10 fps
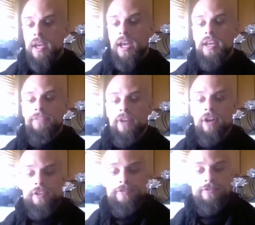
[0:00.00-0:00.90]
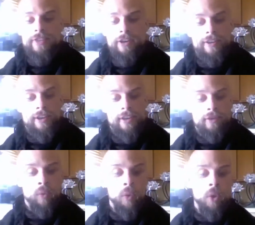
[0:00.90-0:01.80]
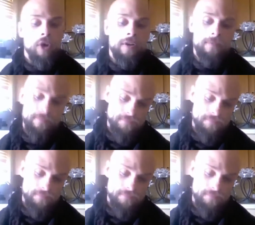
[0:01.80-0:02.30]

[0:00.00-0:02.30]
And if all's fair in love and war,